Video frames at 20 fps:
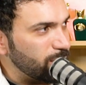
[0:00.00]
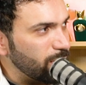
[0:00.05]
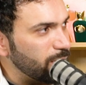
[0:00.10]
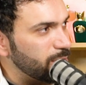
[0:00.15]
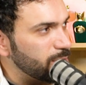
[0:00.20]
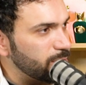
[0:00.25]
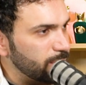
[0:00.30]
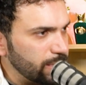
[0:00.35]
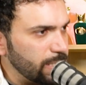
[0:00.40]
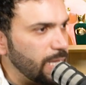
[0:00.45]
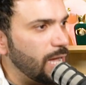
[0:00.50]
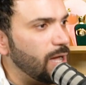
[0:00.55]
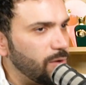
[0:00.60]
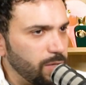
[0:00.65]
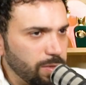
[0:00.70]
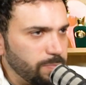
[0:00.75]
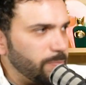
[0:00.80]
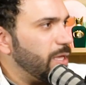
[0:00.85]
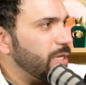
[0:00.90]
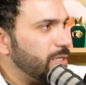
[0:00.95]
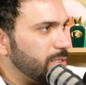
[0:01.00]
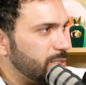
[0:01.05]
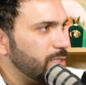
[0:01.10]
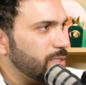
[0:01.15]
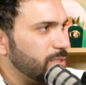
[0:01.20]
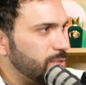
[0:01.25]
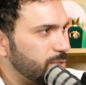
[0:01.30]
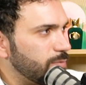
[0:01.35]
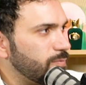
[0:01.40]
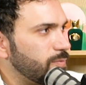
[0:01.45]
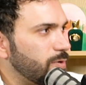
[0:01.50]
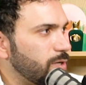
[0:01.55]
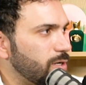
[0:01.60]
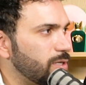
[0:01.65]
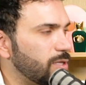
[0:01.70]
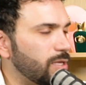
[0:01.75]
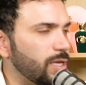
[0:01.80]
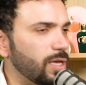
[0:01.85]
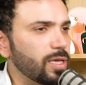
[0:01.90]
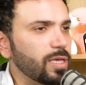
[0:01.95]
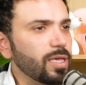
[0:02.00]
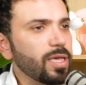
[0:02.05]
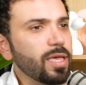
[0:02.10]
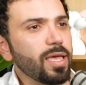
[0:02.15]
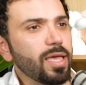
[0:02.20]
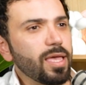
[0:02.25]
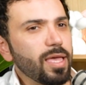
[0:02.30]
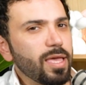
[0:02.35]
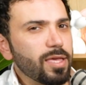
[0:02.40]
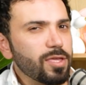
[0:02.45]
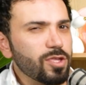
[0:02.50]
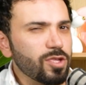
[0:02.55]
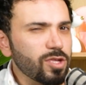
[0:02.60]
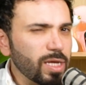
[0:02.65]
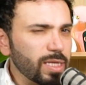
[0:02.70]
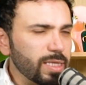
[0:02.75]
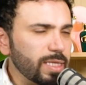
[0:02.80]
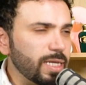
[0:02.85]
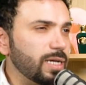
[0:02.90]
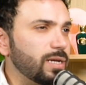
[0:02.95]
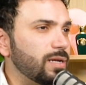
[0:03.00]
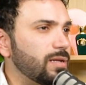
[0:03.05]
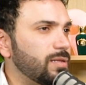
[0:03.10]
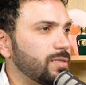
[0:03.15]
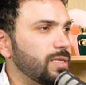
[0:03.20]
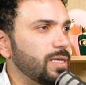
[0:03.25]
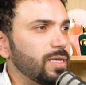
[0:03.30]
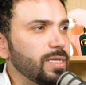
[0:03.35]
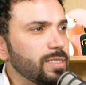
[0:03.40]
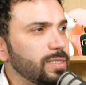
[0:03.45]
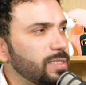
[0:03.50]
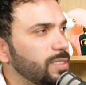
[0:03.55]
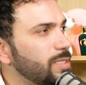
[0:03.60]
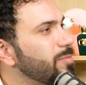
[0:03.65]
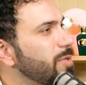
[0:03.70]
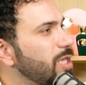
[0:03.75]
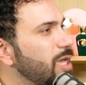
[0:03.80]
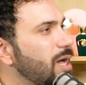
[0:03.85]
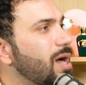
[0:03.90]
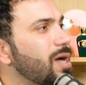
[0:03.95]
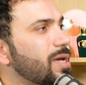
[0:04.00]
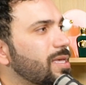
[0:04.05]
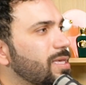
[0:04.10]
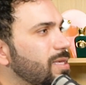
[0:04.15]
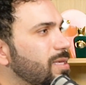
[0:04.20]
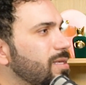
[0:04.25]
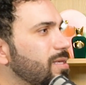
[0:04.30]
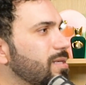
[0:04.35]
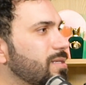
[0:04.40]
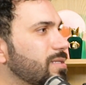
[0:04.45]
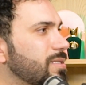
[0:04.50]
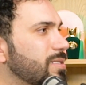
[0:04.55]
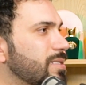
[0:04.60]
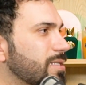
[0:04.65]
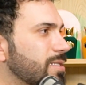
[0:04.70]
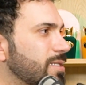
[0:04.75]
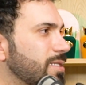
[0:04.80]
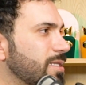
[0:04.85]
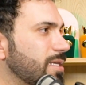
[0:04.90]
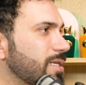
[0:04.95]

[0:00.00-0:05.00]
That is now it makes sense to wear it. Like Chanel, the Easy Miyakis,